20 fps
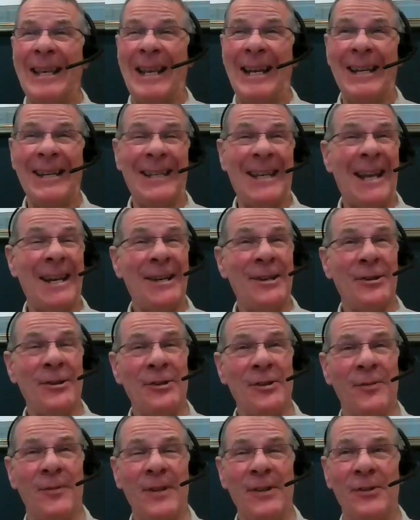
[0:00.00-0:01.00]
Kinetic
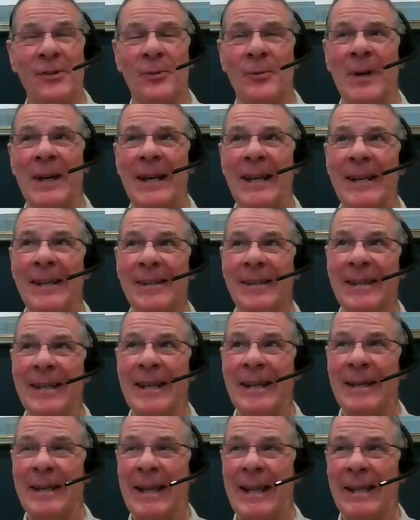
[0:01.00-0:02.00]
energy is V squared, isn't
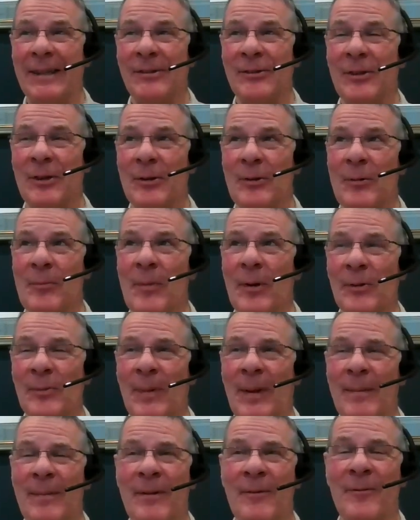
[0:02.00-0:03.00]
it? And then so
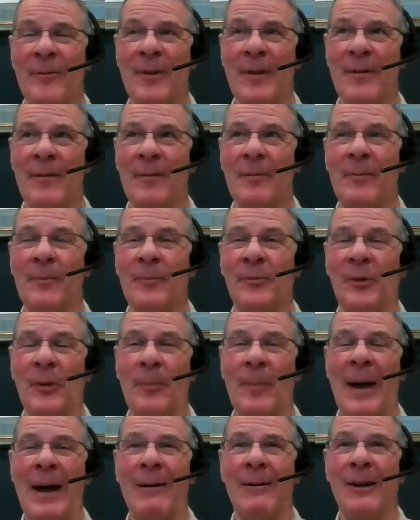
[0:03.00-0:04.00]
multiplied by V, so
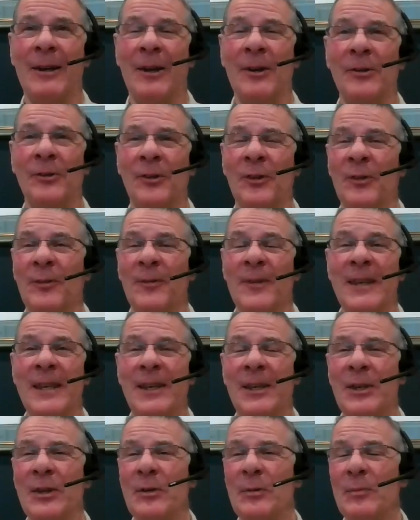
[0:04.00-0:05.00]
power goes as V
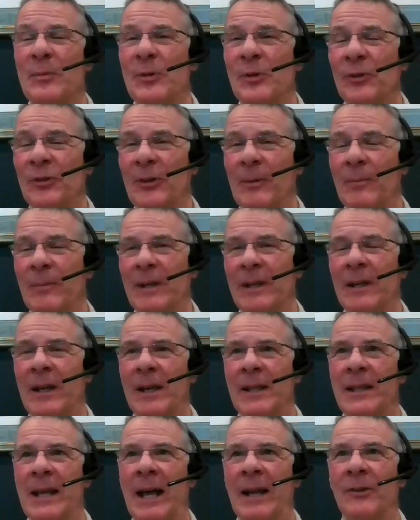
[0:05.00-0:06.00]
cubed or something
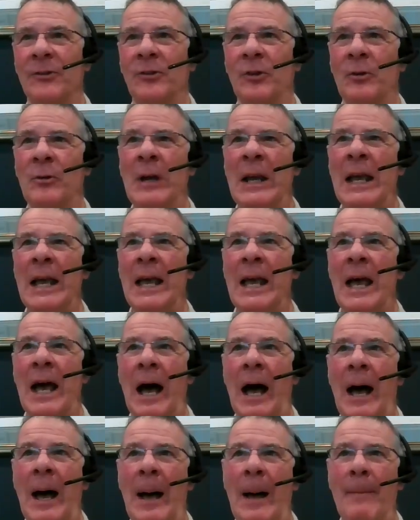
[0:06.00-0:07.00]
like that. So
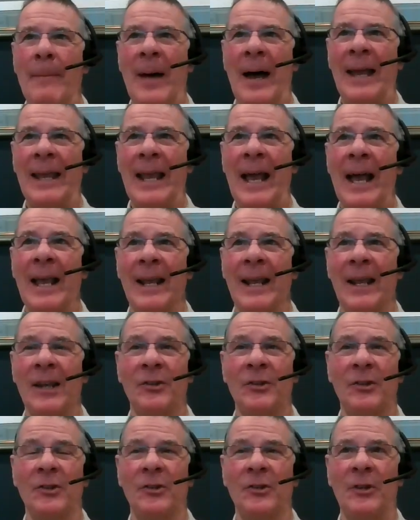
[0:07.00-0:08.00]
I
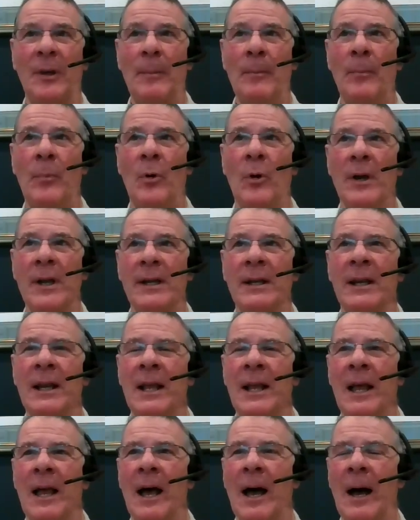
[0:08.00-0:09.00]
guess at some point
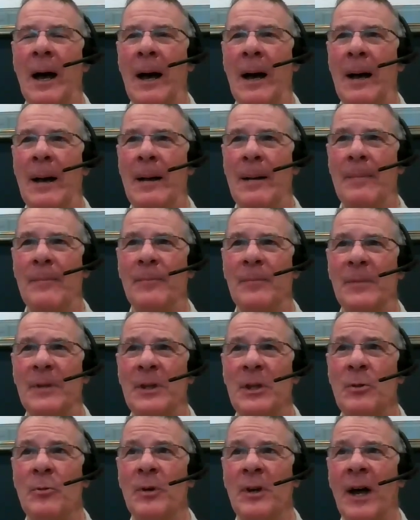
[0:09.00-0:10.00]

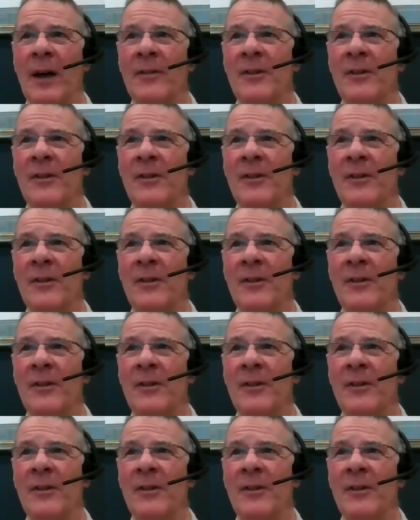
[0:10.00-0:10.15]
you would